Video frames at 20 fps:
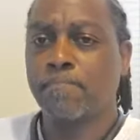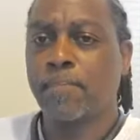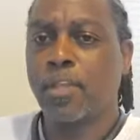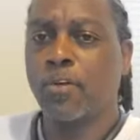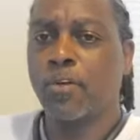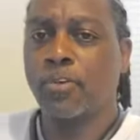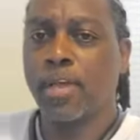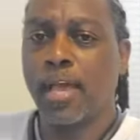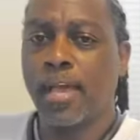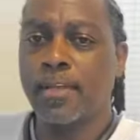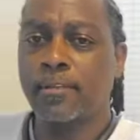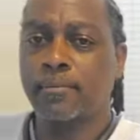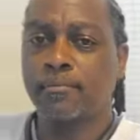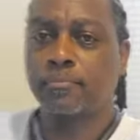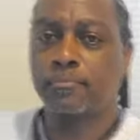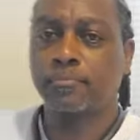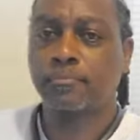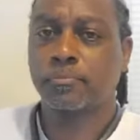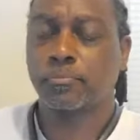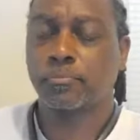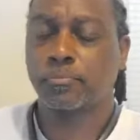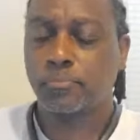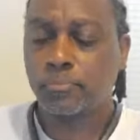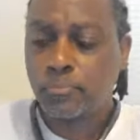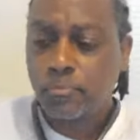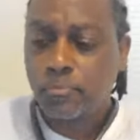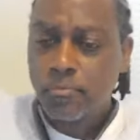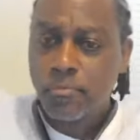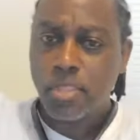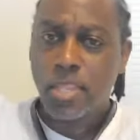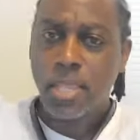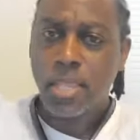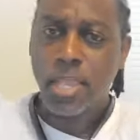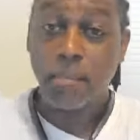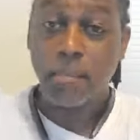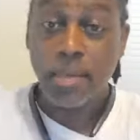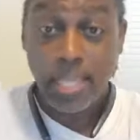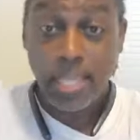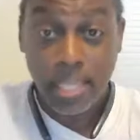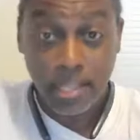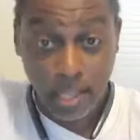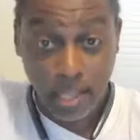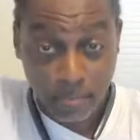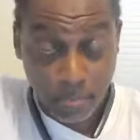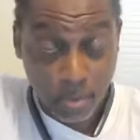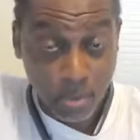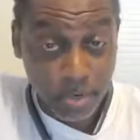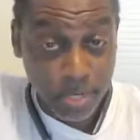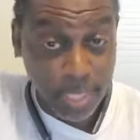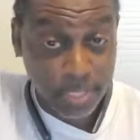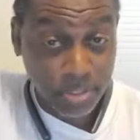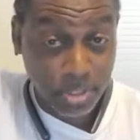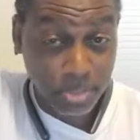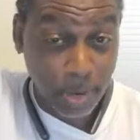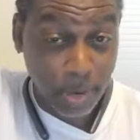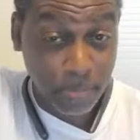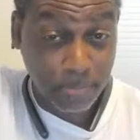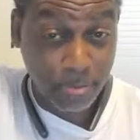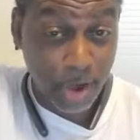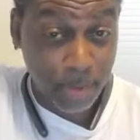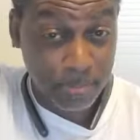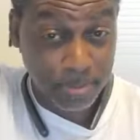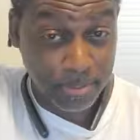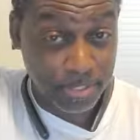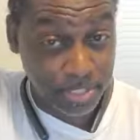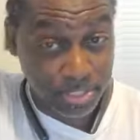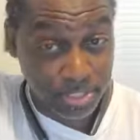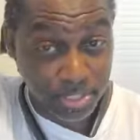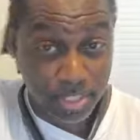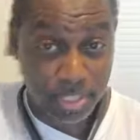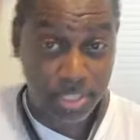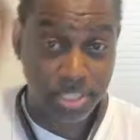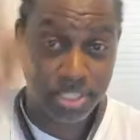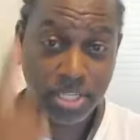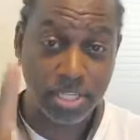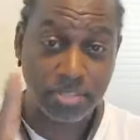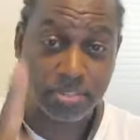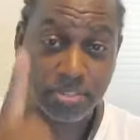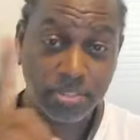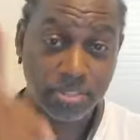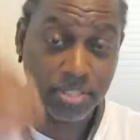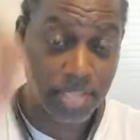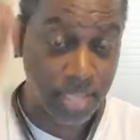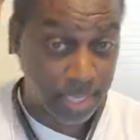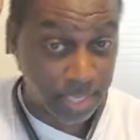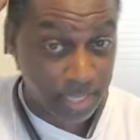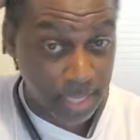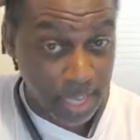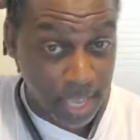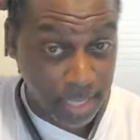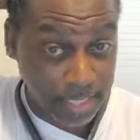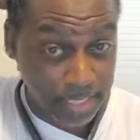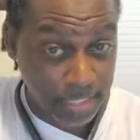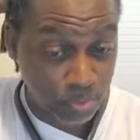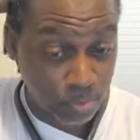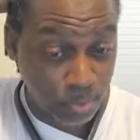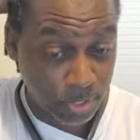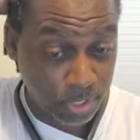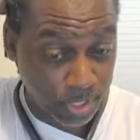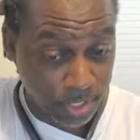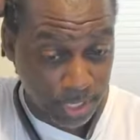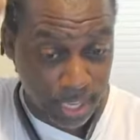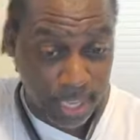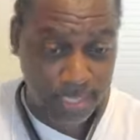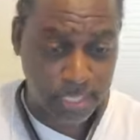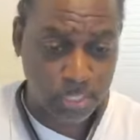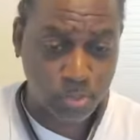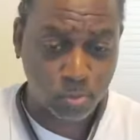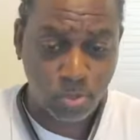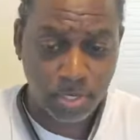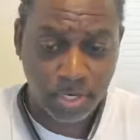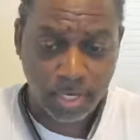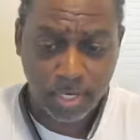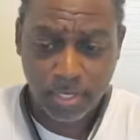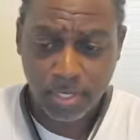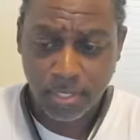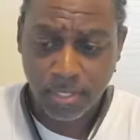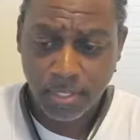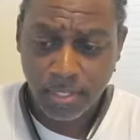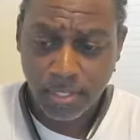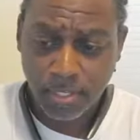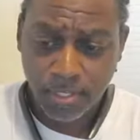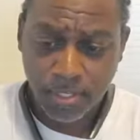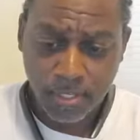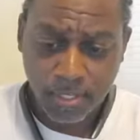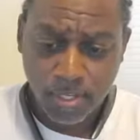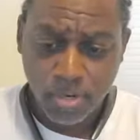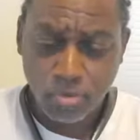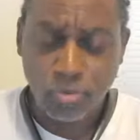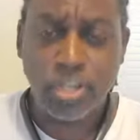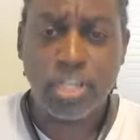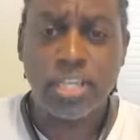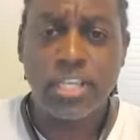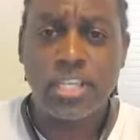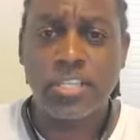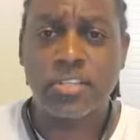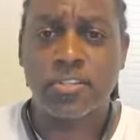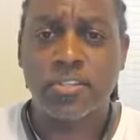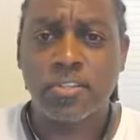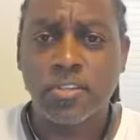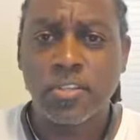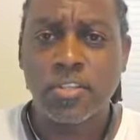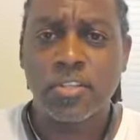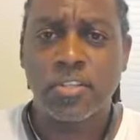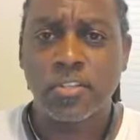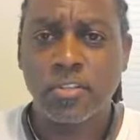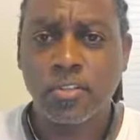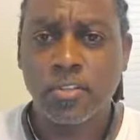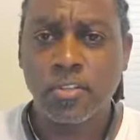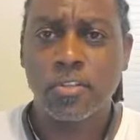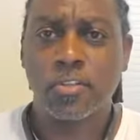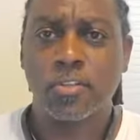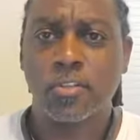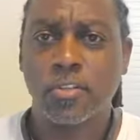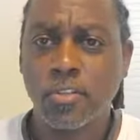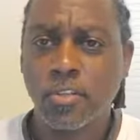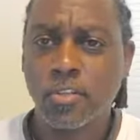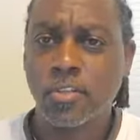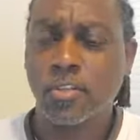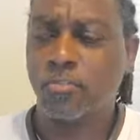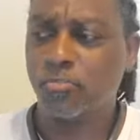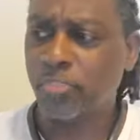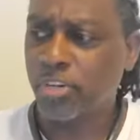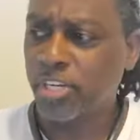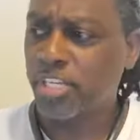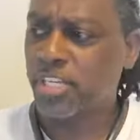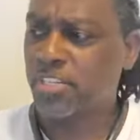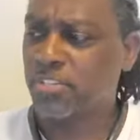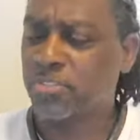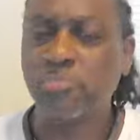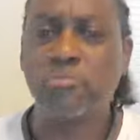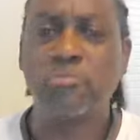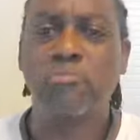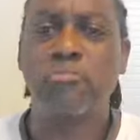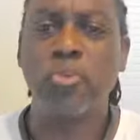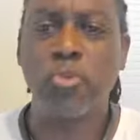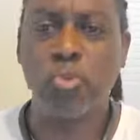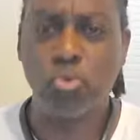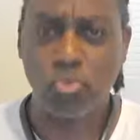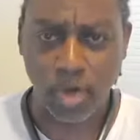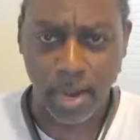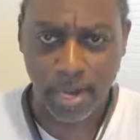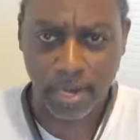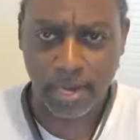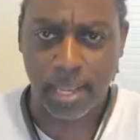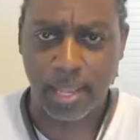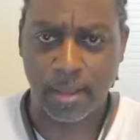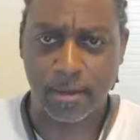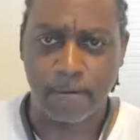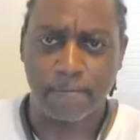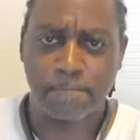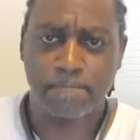Okay? And I'm gonna get to my proposition in just a second. I just wanna release some fuel right now.